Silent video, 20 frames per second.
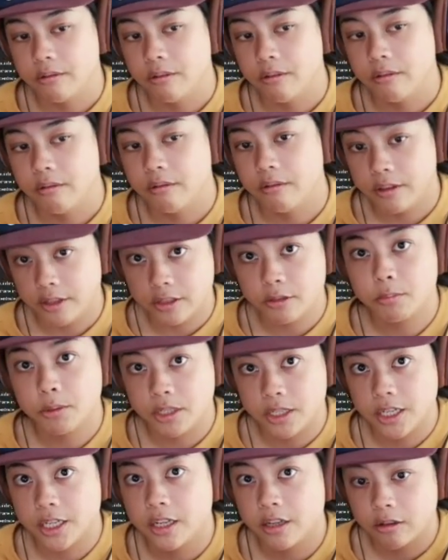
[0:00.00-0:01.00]
this
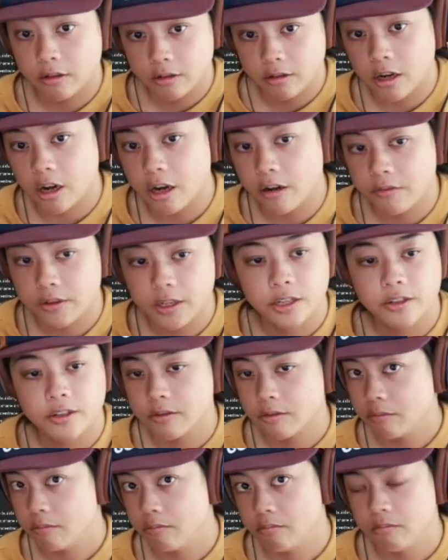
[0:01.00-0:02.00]
particular coffee,
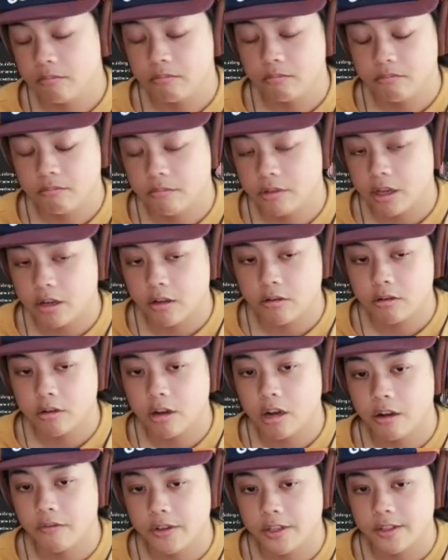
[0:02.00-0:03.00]
because not all
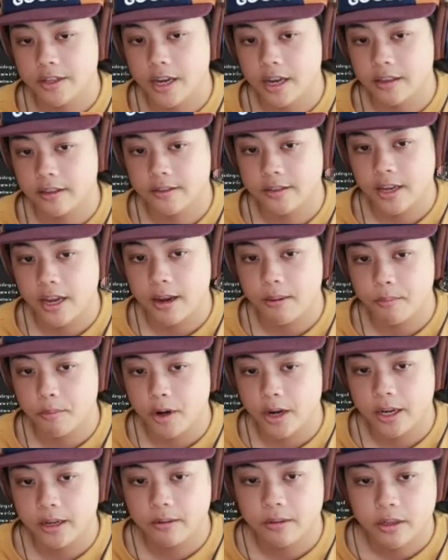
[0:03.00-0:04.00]
coffees act the same,
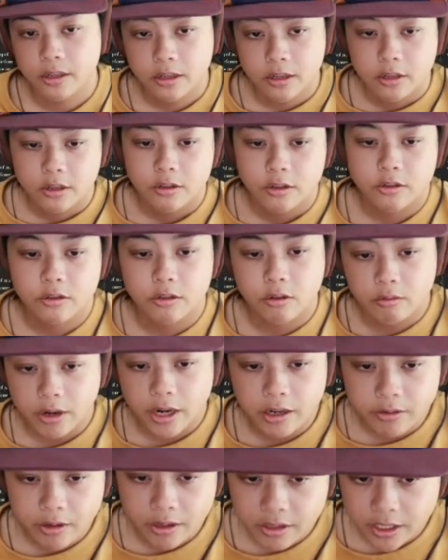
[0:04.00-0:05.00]
right? So
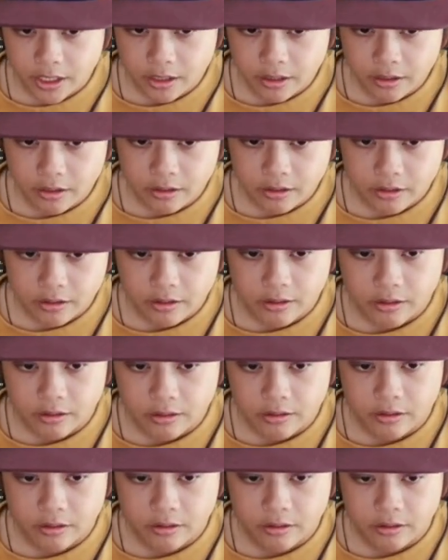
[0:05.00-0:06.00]
right around here,
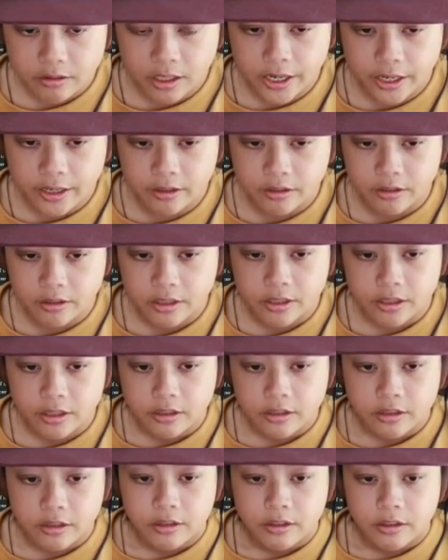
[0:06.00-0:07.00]
Lyle,
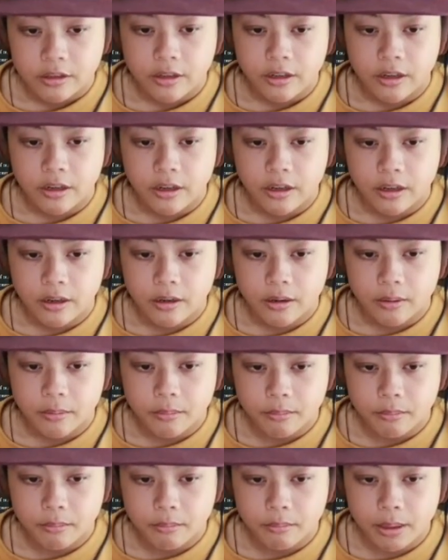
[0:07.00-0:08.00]

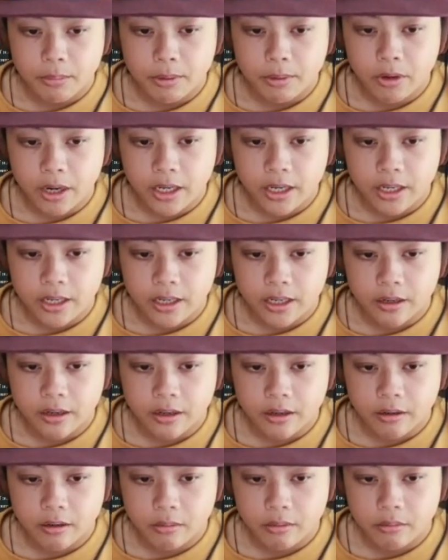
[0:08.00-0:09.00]
maybe right
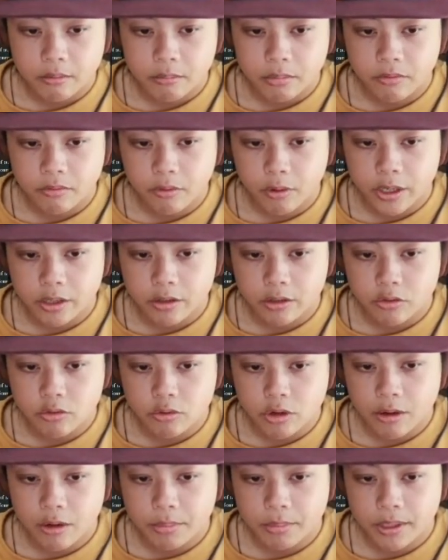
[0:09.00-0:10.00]
here before you're
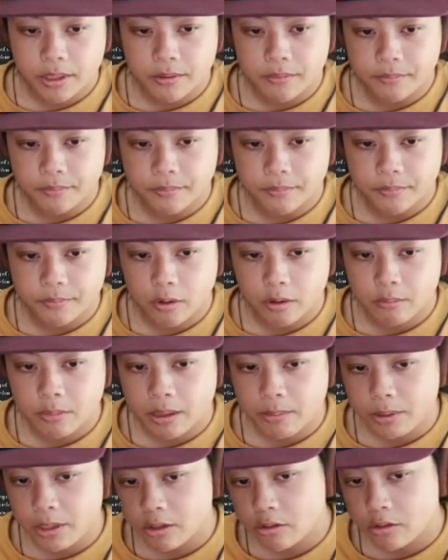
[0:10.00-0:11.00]
dropping, or
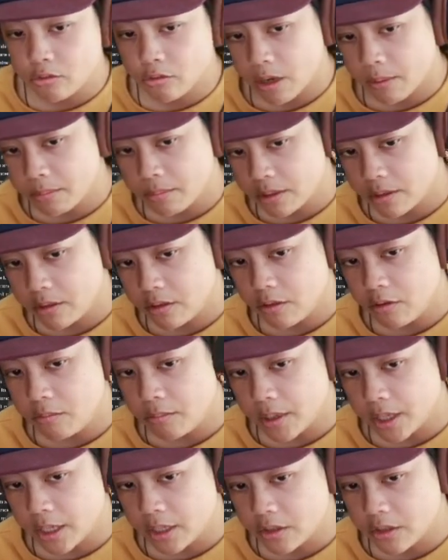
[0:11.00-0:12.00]
maybe you dropped too
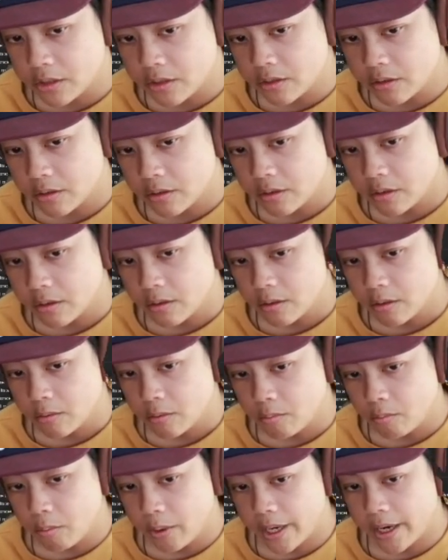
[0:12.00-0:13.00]
much
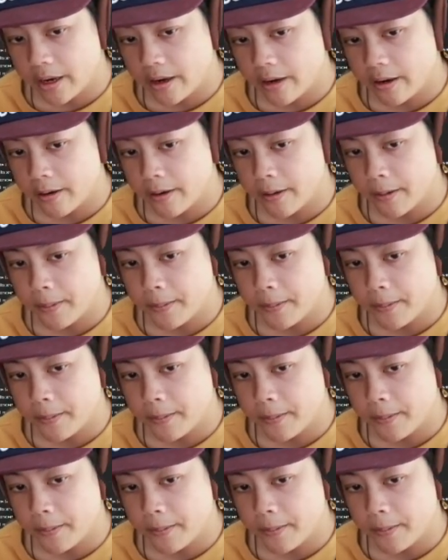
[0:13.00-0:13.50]
where